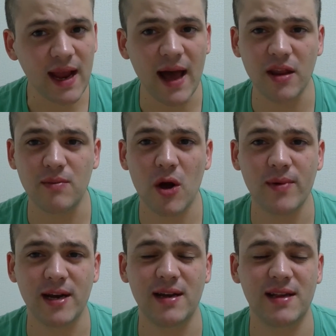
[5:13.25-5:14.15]
At the
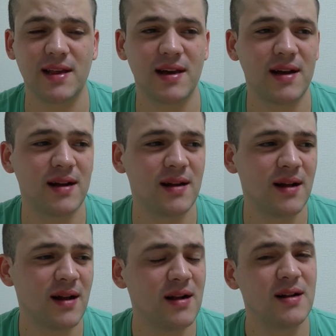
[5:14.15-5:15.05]
moment,
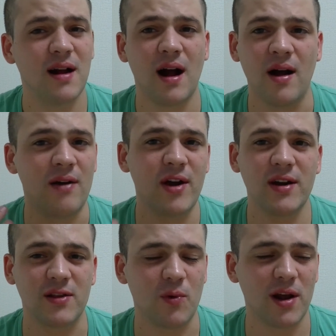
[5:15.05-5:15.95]
I've
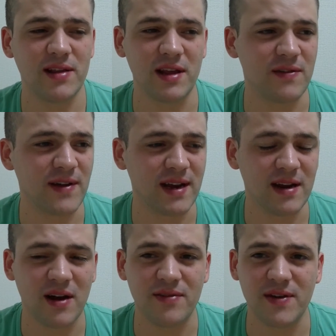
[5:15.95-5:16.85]
only swallowed this thing,
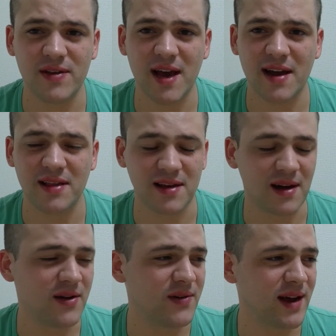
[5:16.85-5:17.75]
you know, a few seconds
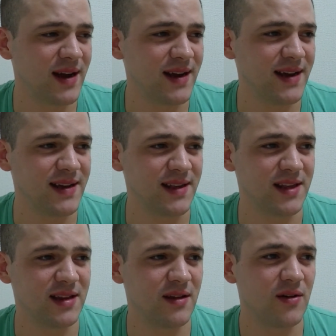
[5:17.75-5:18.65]
ago, and it
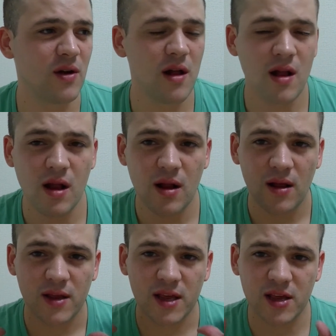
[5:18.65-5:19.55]
is,
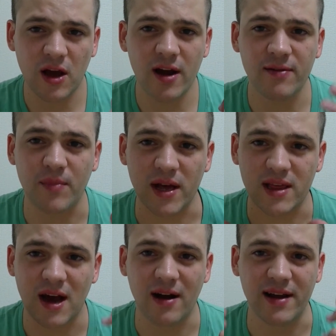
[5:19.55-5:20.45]
side of my
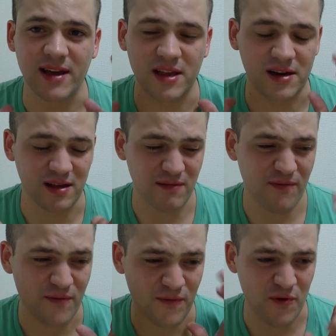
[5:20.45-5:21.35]
tongue is just
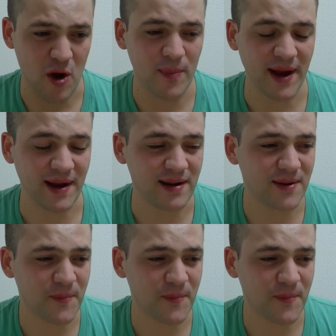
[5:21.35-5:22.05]
throbbing.